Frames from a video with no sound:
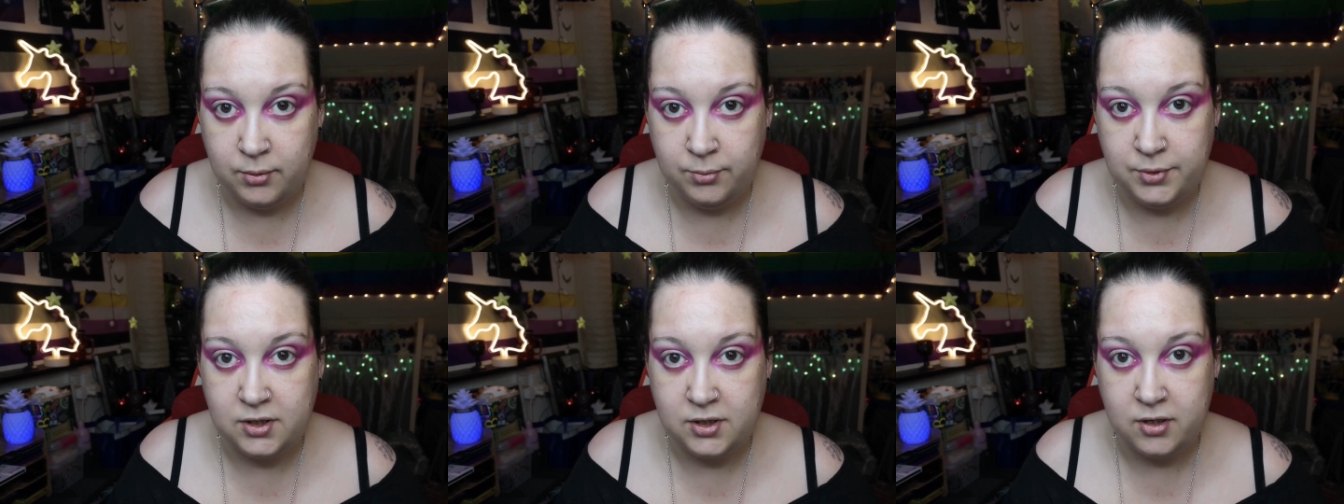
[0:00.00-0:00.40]

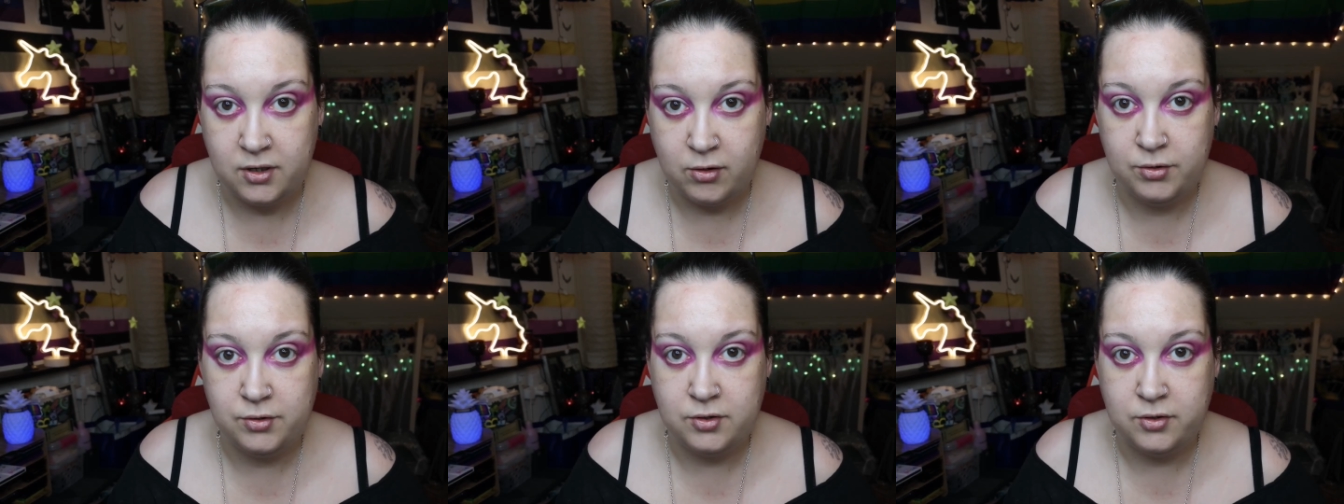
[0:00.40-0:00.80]
the
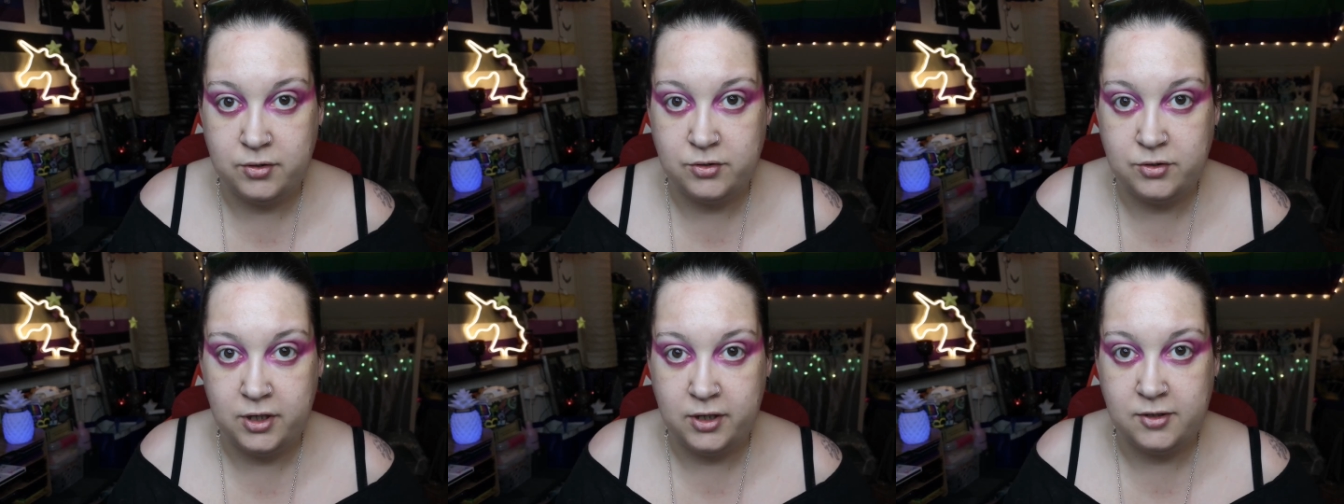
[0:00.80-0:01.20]
darker of the two
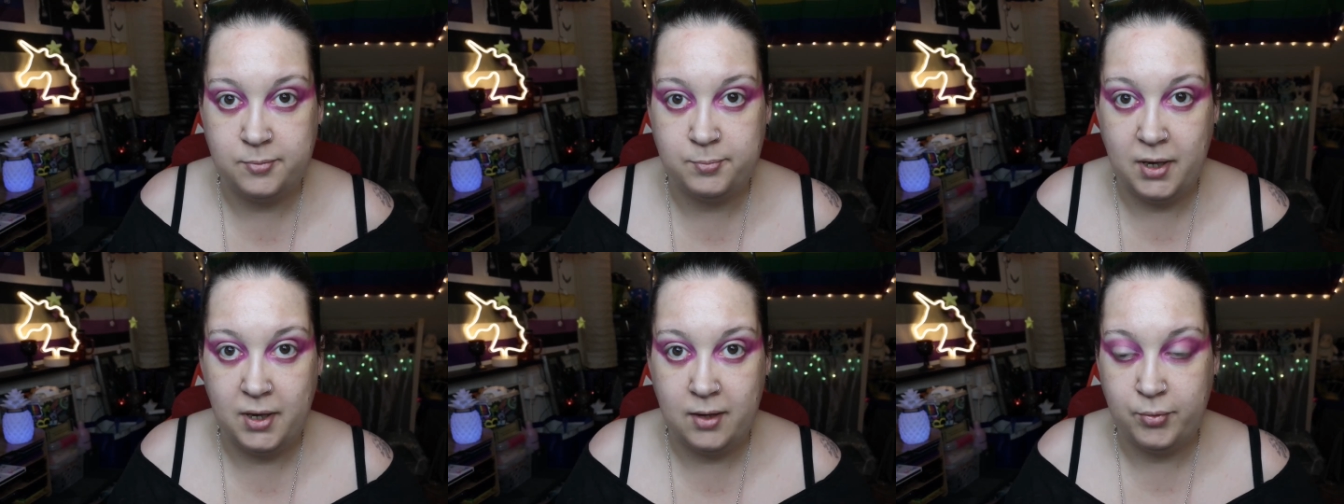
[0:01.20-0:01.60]
shades,
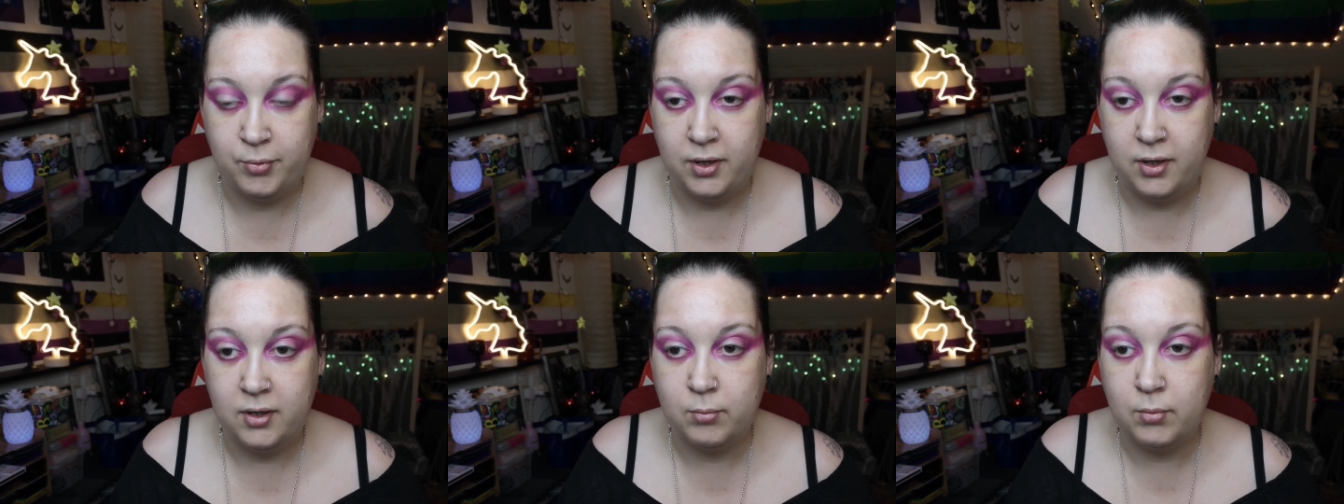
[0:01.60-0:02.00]

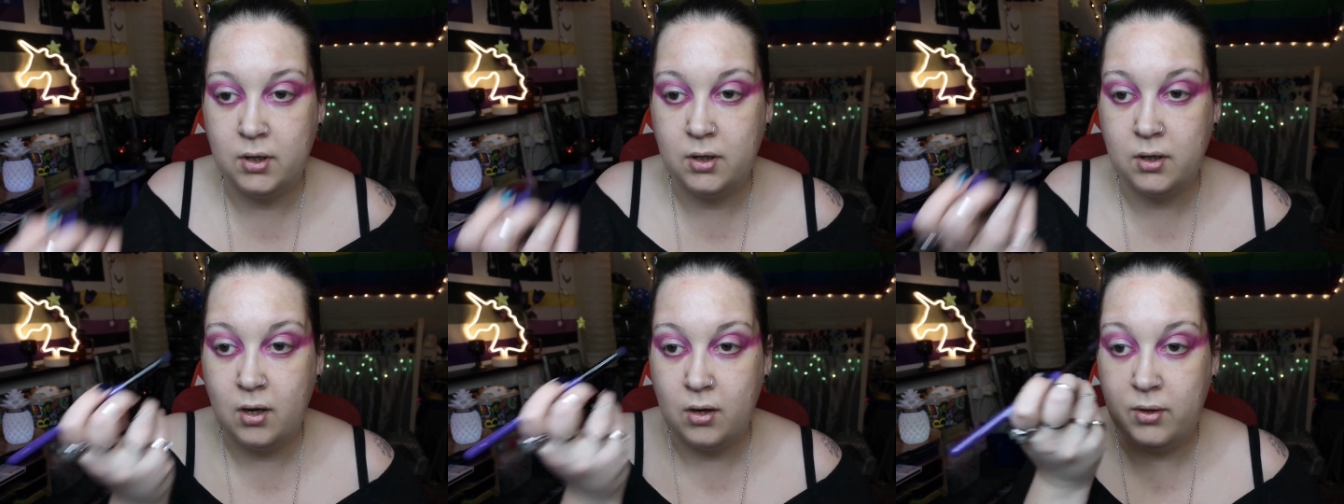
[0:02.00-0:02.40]
Blackberry, and I'm going to
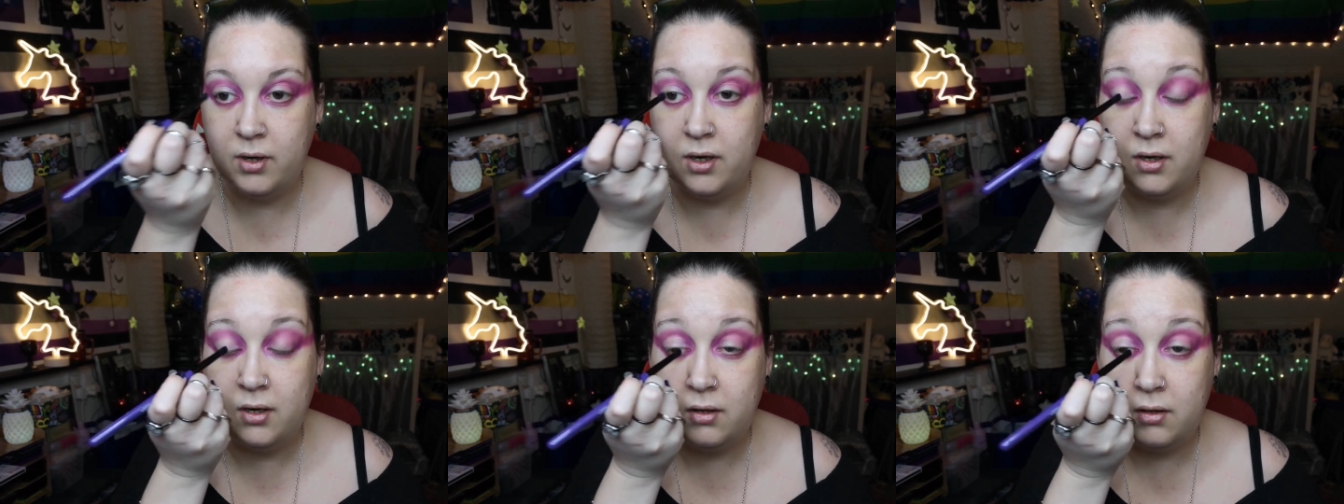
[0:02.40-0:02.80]
go
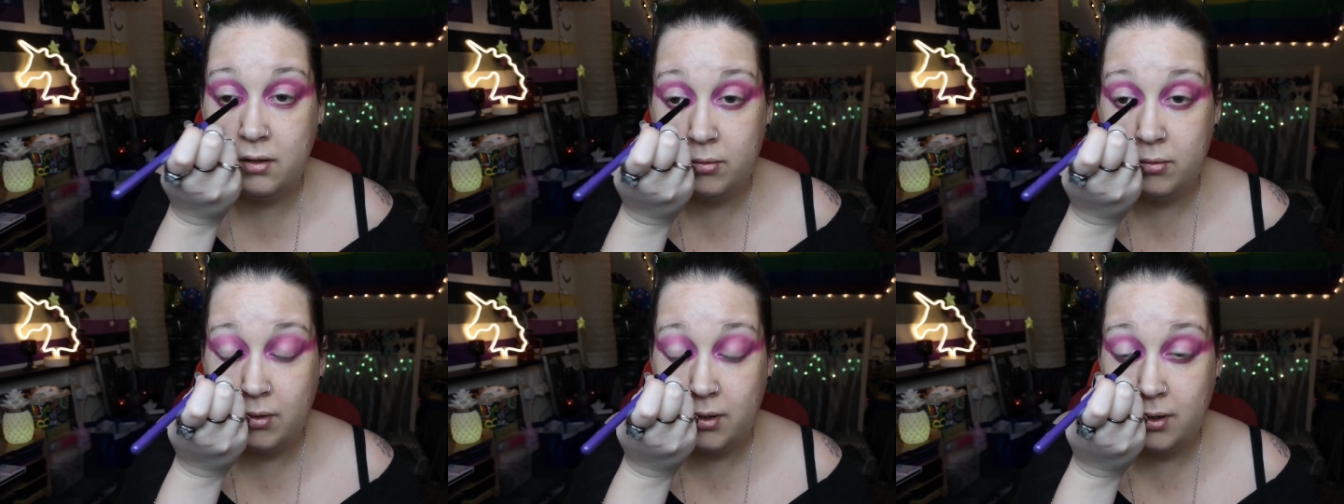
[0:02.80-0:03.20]
in
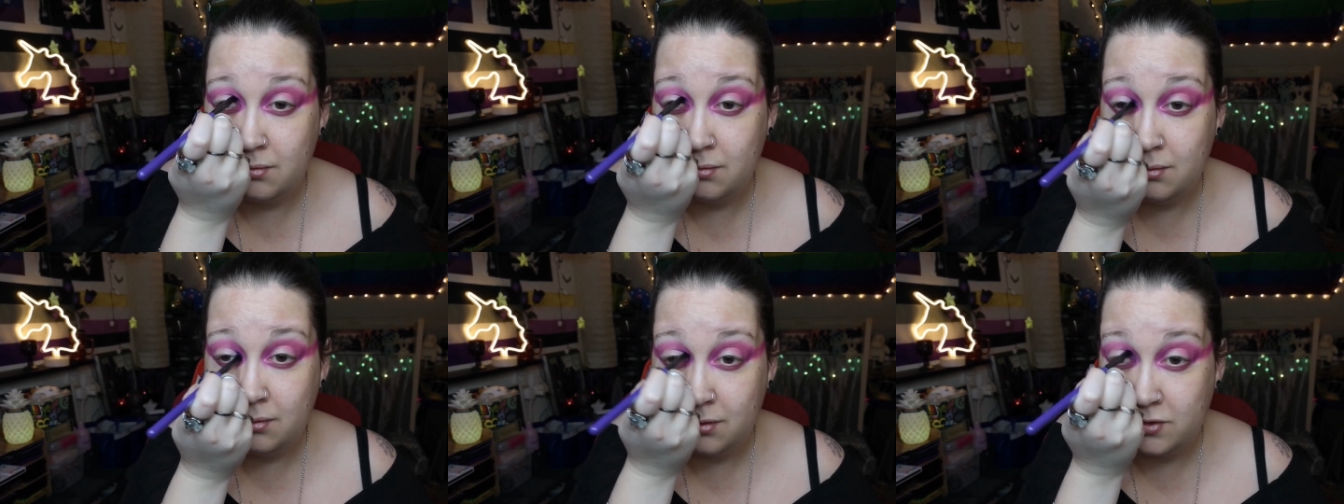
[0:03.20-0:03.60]

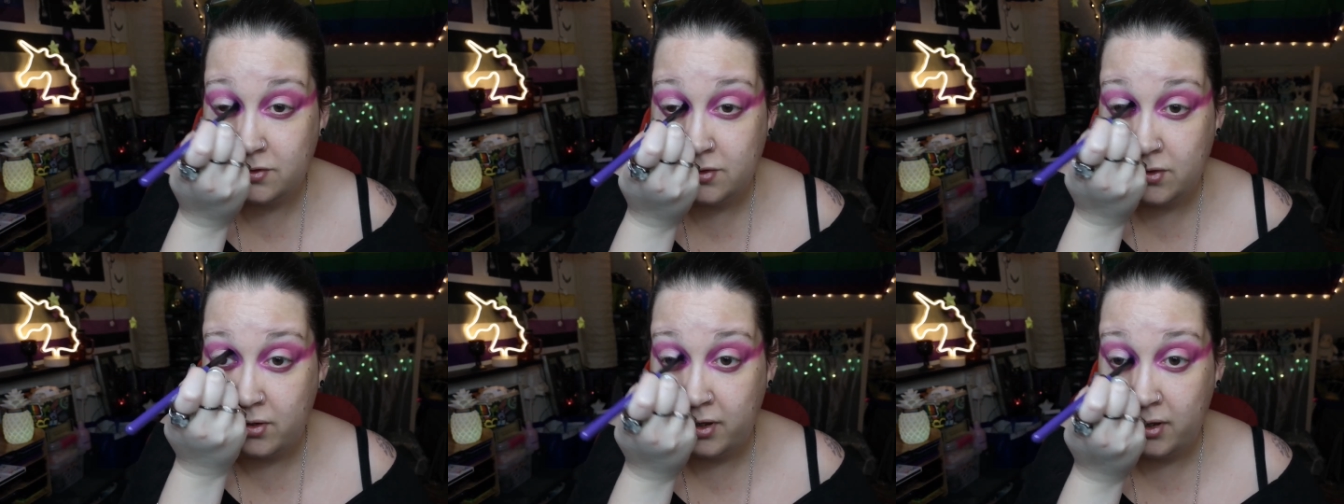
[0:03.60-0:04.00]
around the
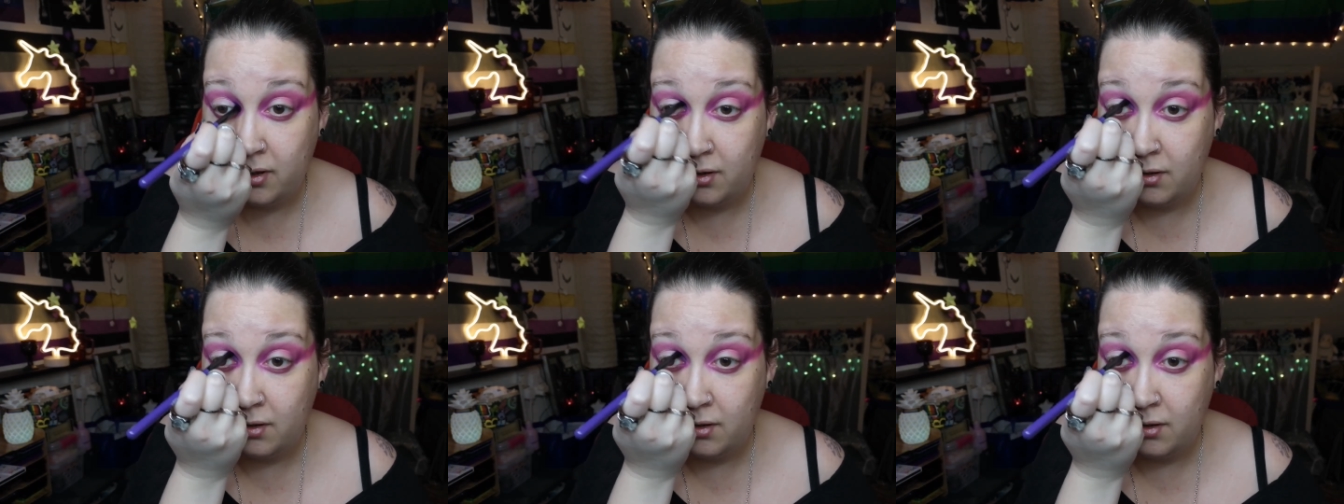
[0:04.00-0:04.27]
socket.